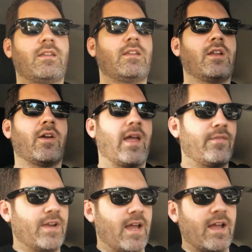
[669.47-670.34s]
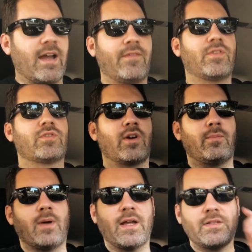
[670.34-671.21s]
you know, every day I have to drop
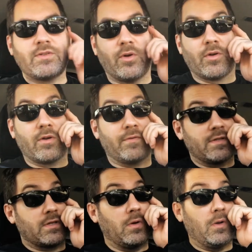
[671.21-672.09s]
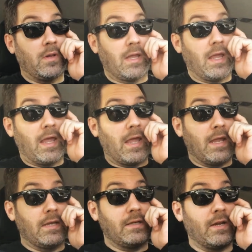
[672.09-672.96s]
my daughter off at school,
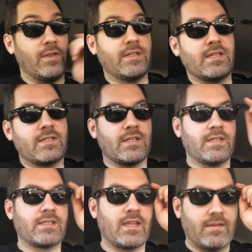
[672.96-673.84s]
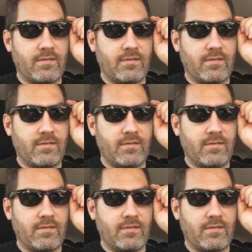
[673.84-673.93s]
and you know, this is just